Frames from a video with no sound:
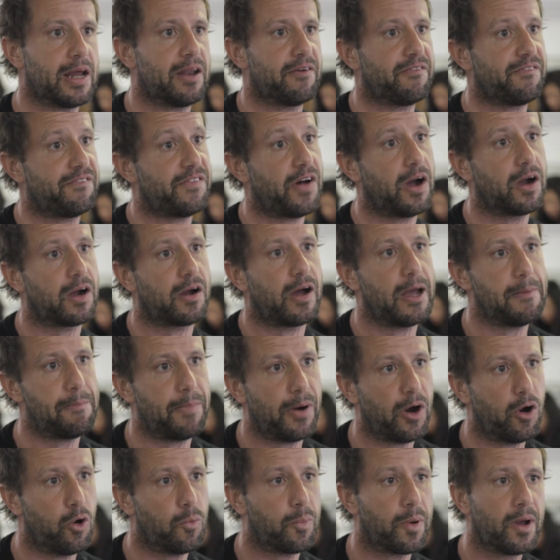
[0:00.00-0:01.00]
of fungi
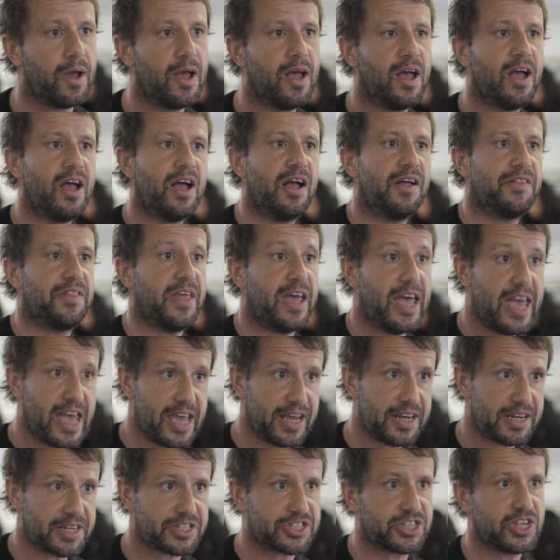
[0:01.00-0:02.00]
pulp. The
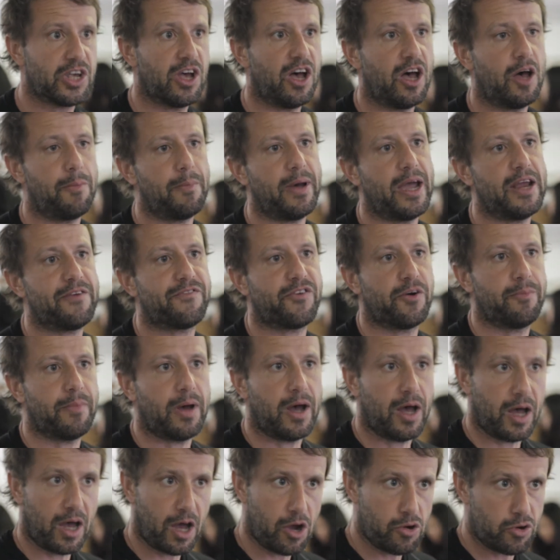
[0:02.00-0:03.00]
inks are made from
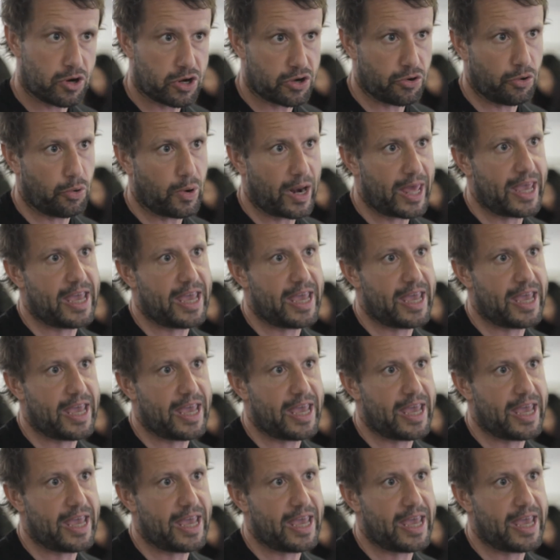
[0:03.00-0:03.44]
oak gall